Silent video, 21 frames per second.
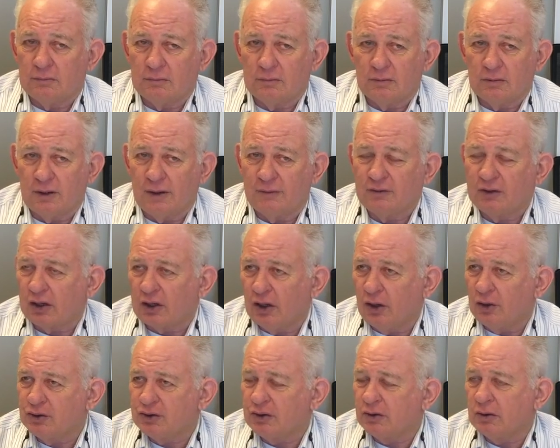Loved the
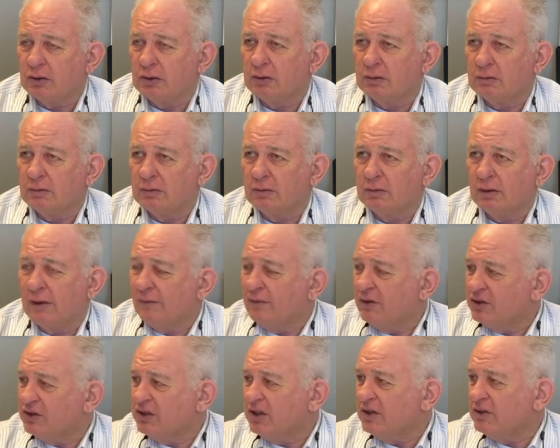culture, loved
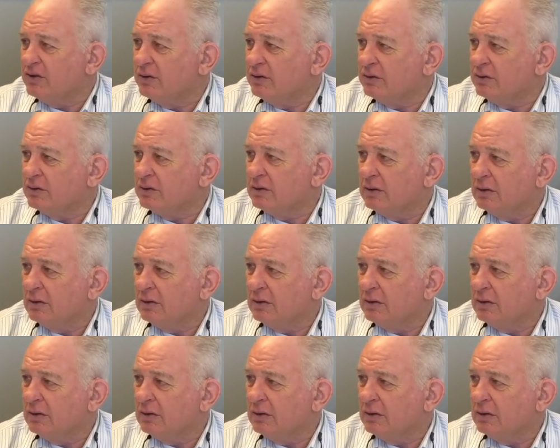the seasons.